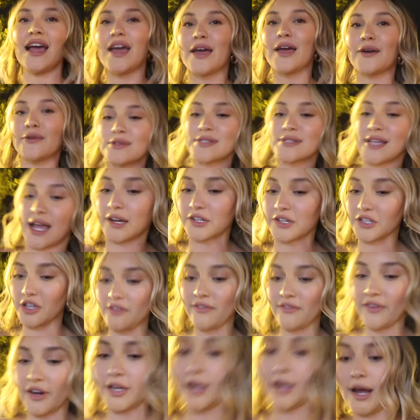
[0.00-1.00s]
It was
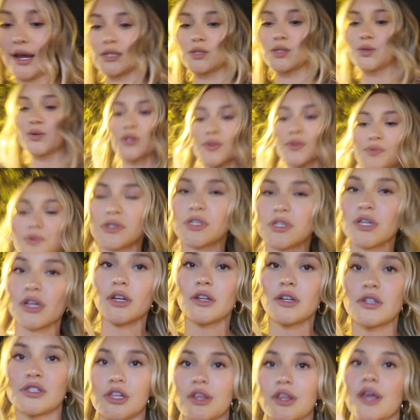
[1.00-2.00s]
actually very nice. We were supposed to
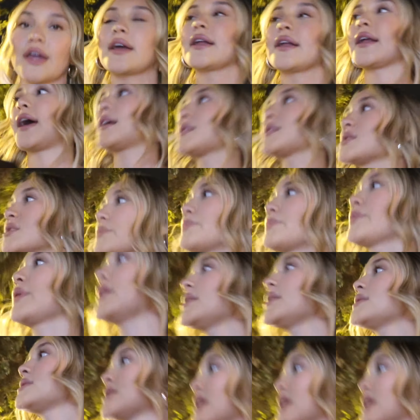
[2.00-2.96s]
go to like a nicer place,